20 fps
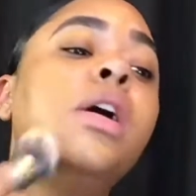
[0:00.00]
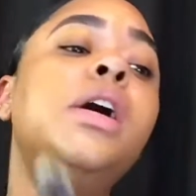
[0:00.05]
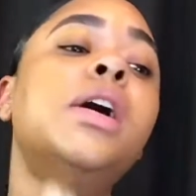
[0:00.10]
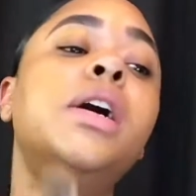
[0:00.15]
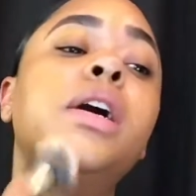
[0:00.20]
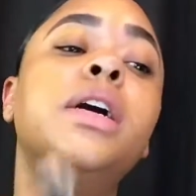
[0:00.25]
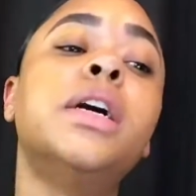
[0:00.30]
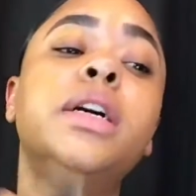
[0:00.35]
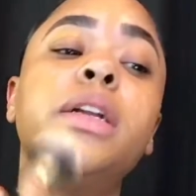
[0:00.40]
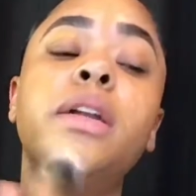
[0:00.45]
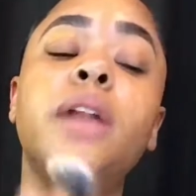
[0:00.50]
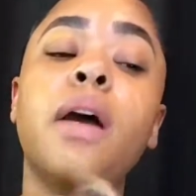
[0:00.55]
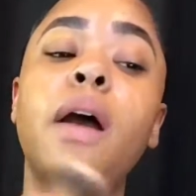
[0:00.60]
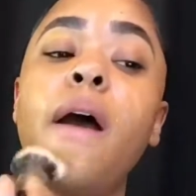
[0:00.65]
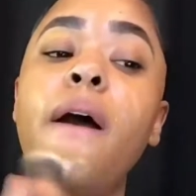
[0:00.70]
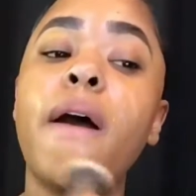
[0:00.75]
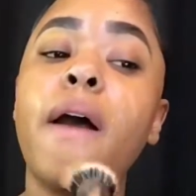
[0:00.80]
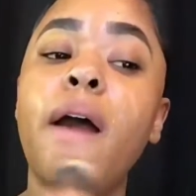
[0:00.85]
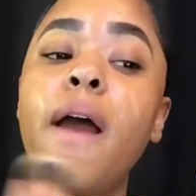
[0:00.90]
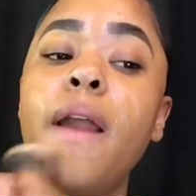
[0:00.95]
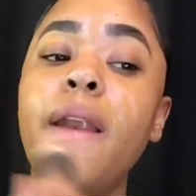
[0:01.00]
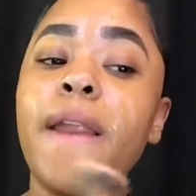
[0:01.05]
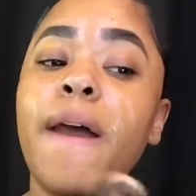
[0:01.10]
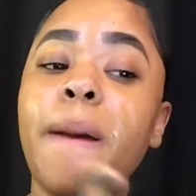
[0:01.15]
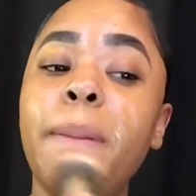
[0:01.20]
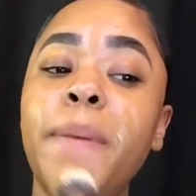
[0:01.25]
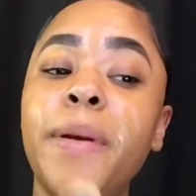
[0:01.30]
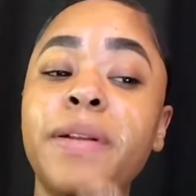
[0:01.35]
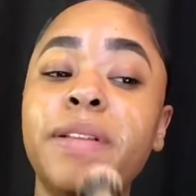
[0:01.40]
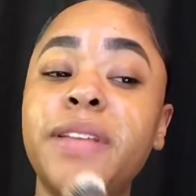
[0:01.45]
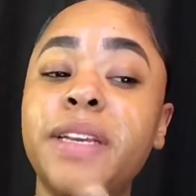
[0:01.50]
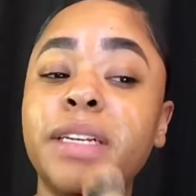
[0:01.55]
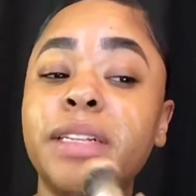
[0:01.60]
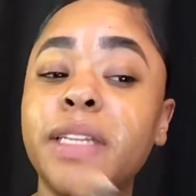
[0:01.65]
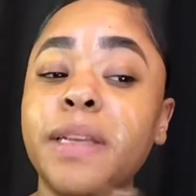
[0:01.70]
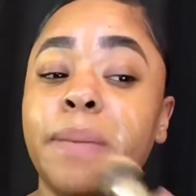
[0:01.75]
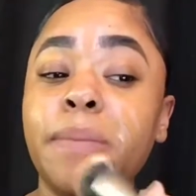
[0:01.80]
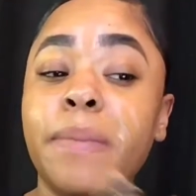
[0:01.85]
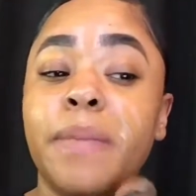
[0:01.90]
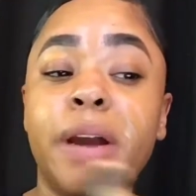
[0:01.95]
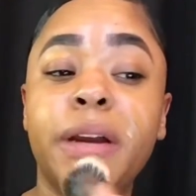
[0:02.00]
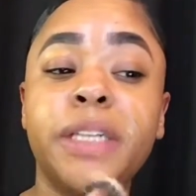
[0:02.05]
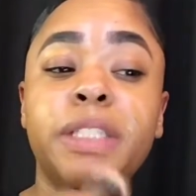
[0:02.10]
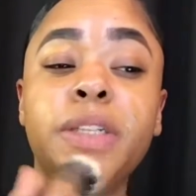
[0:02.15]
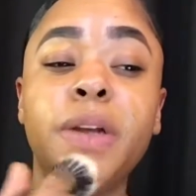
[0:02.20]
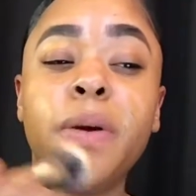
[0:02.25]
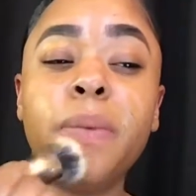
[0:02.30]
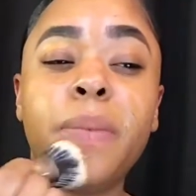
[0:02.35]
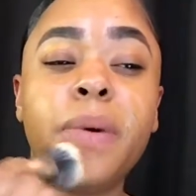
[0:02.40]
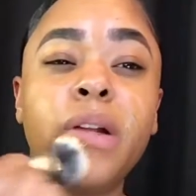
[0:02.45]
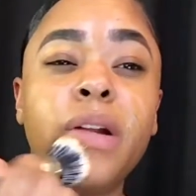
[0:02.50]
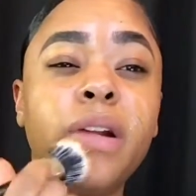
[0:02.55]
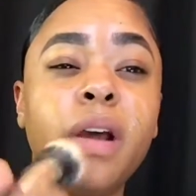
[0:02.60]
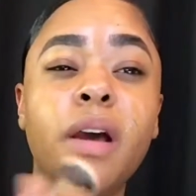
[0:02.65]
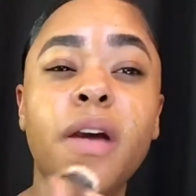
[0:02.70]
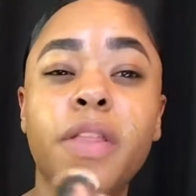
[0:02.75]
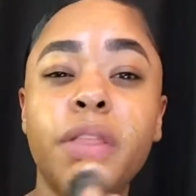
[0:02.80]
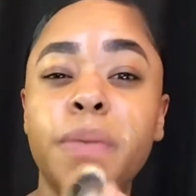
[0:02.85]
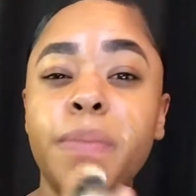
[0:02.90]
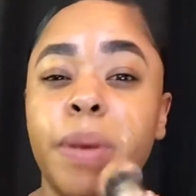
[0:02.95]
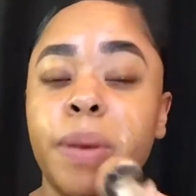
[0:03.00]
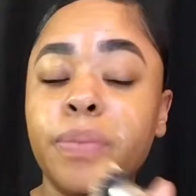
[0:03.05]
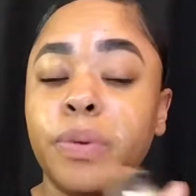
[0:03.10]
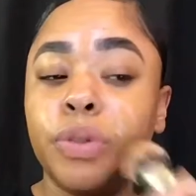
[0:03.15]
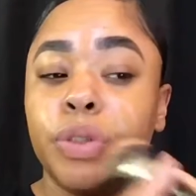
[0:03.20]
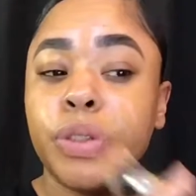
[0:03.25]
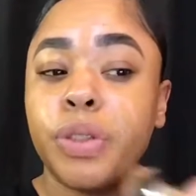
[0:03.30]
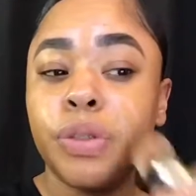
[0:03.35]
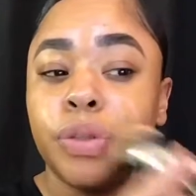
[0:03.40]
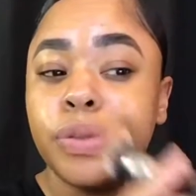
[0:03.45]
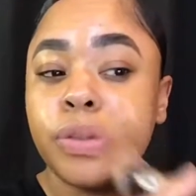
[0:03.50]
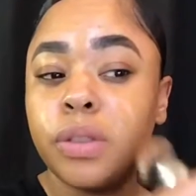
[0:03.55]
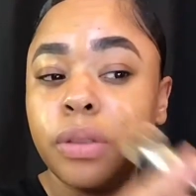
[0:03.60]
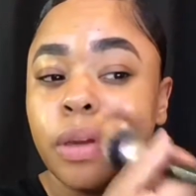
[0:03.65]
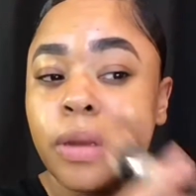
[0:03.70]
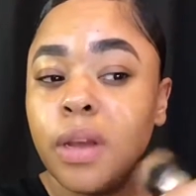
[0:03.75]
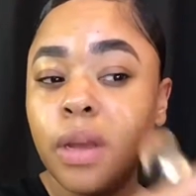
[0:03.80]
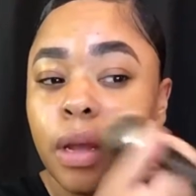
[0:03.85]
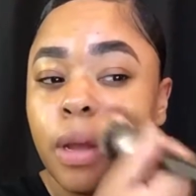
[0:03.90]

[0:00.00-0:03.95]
on, not particularly my show, but on other people's shows,